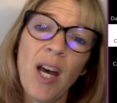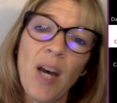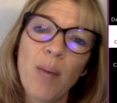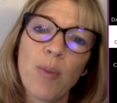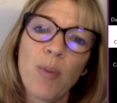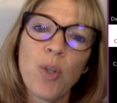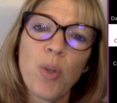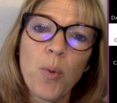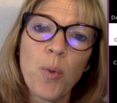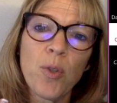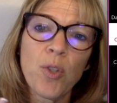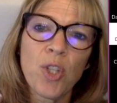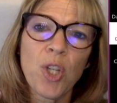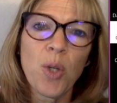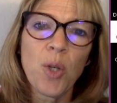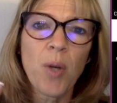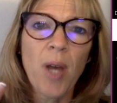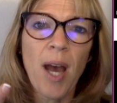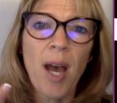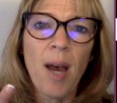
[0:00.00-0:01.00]

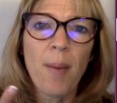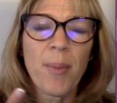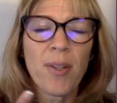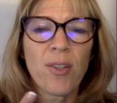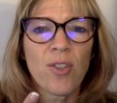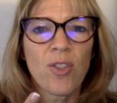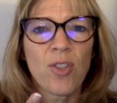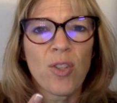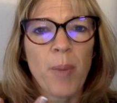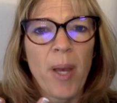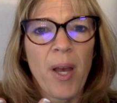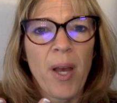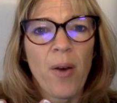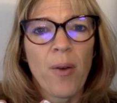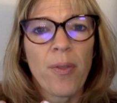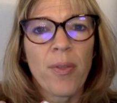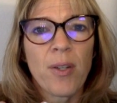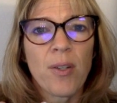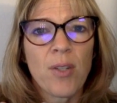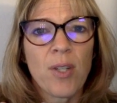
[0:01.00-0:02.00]
Two comments about
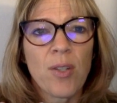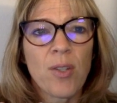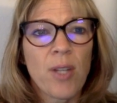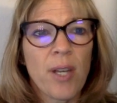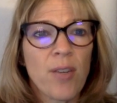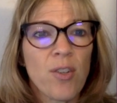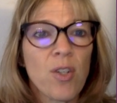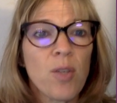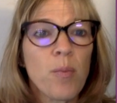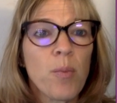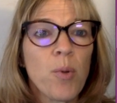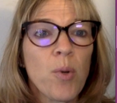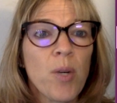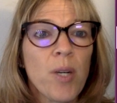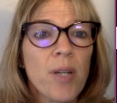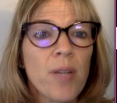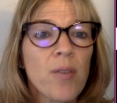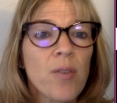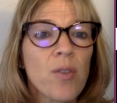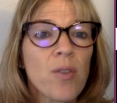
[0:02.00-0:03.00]
the discussion
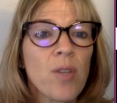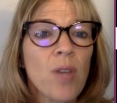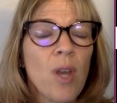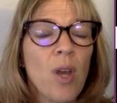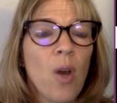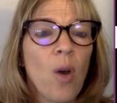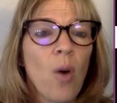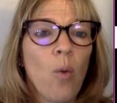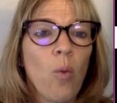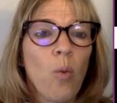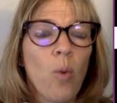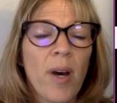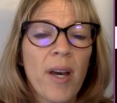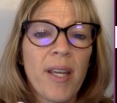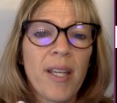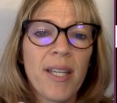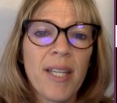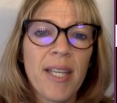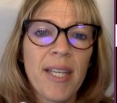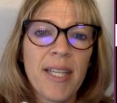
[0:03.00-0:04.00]
boards.
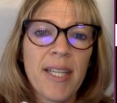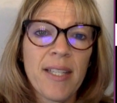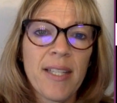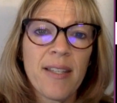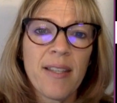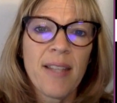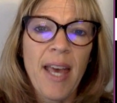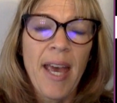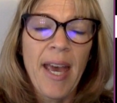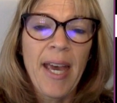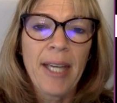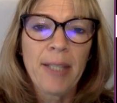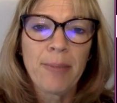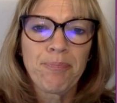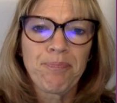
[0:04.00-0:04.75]
One is that